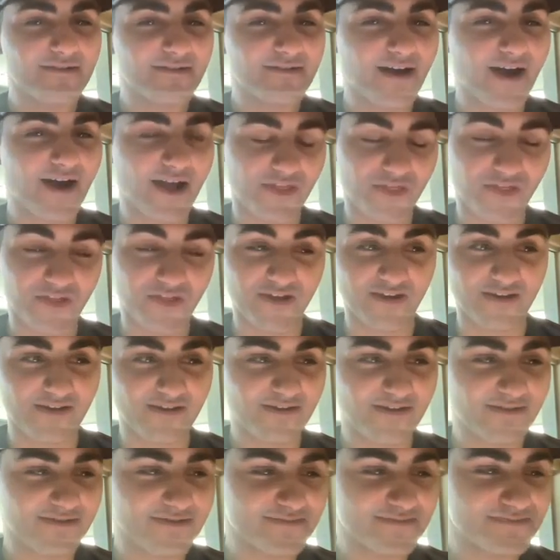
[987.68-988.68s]
There's I,
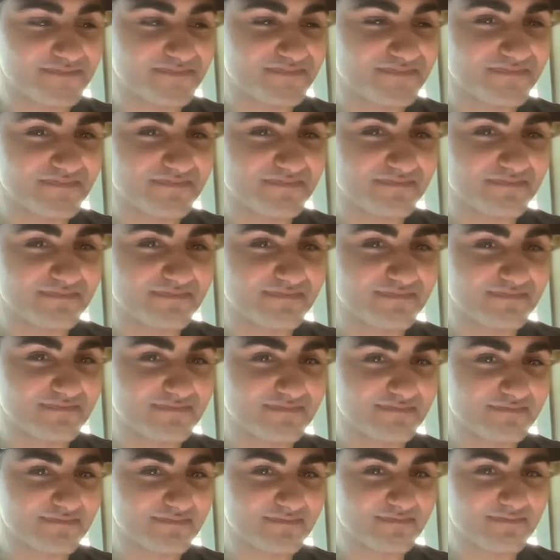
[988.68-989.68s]
cycles of, gr- of
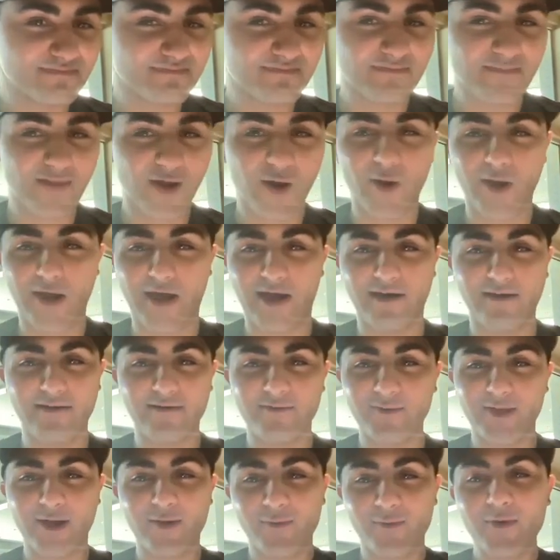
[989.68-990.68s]
grief, right? Oh, yeah.
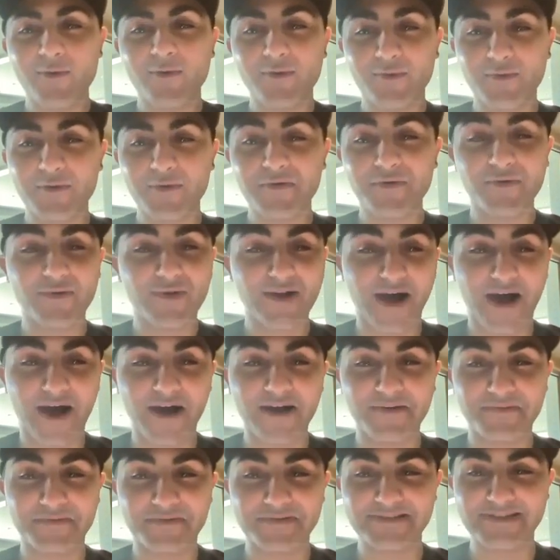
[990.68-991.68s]
Like, like we were we were one
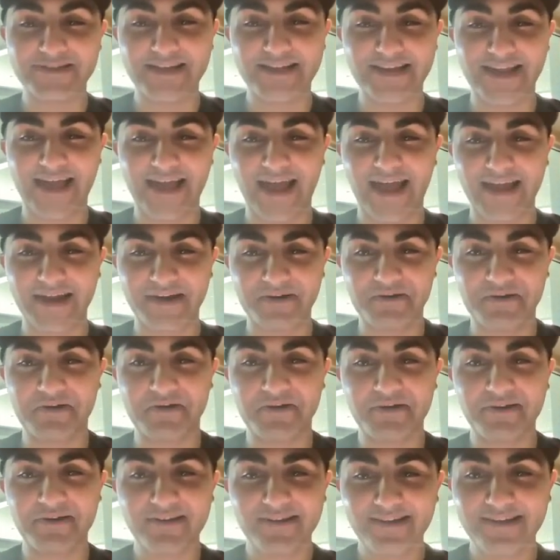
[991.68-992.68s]
hundred percent anger.